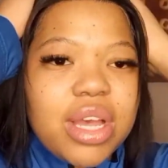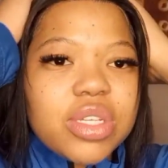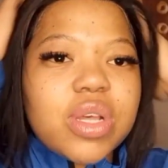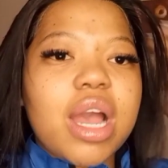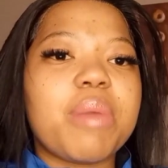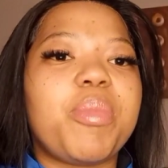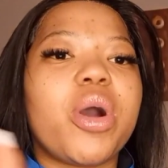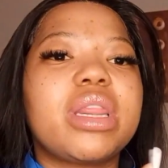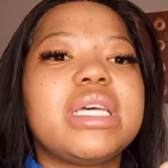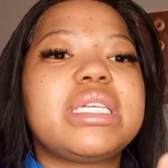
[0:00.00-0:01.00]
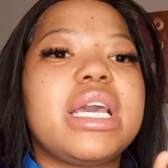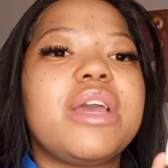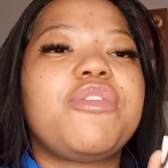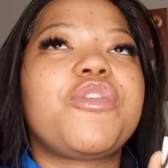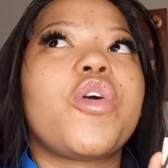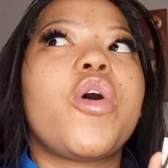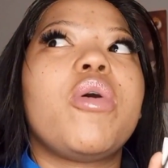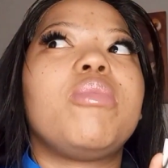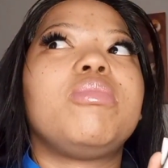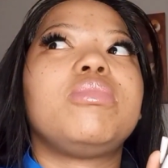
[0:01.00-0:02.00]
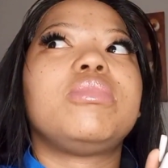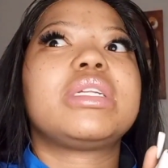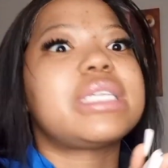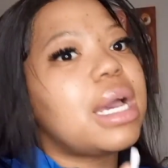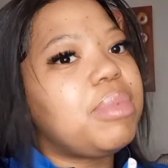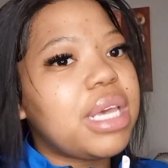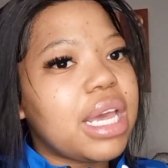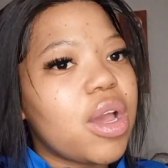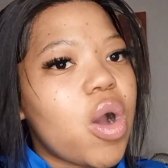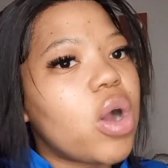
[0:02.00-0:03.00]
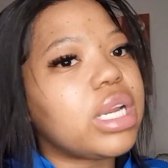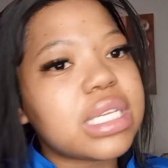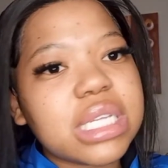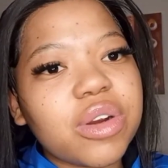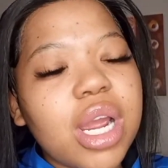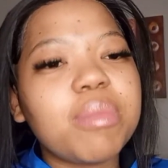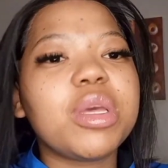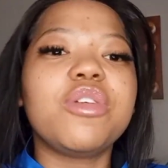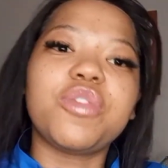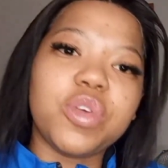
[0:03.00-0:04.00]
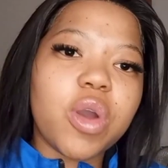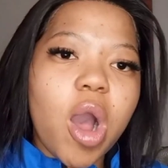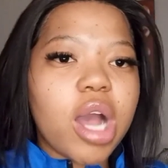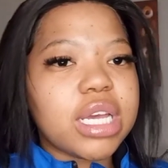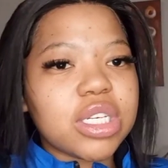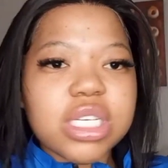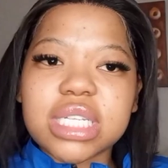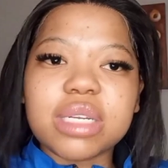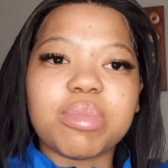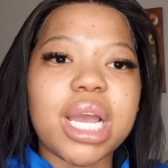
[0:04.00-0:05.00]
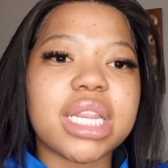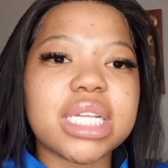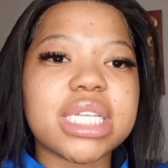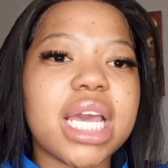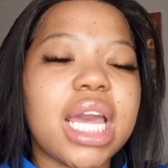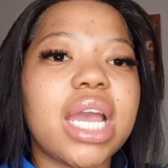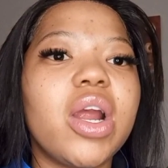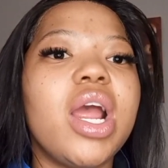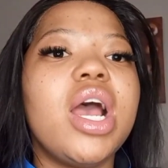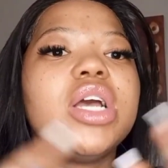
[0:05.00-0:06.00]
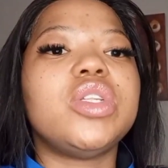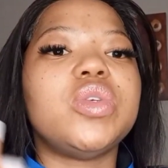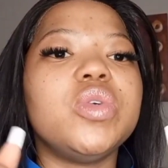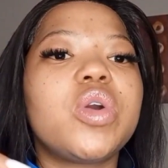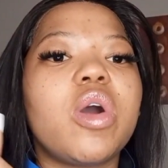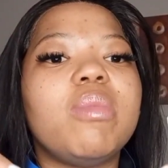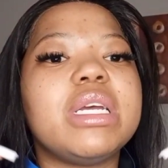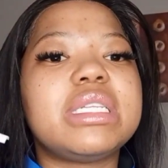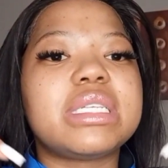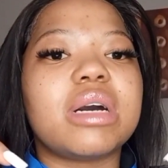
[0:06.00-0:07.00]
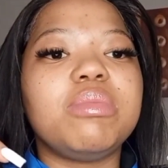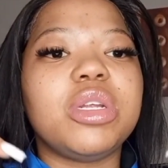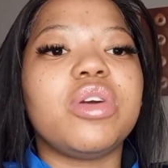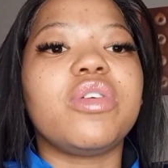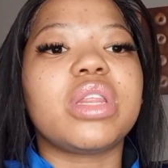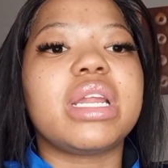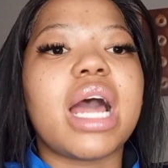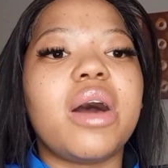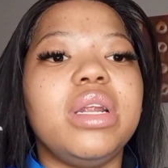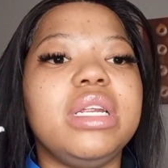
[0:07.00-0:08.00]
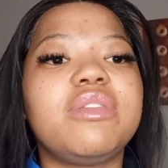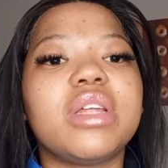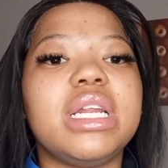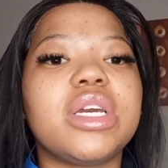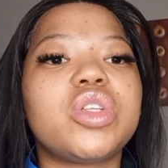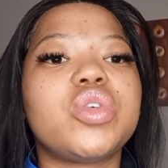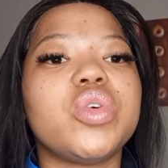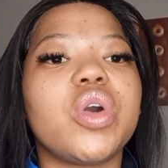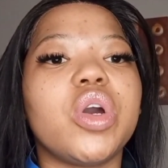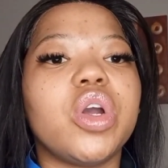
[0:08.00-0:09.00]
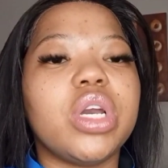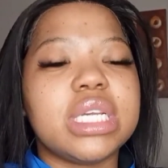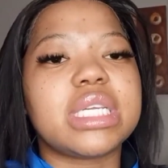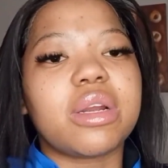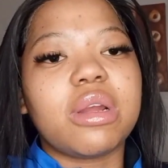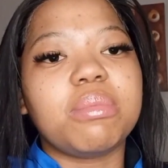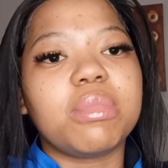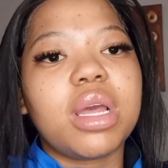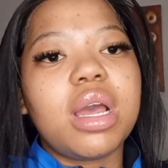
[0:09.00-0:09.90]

So I bought this hair from Tabby Hair on Instagram. If you are interested in buying this hair, do comment down below, then I'll leave the link to her Instagram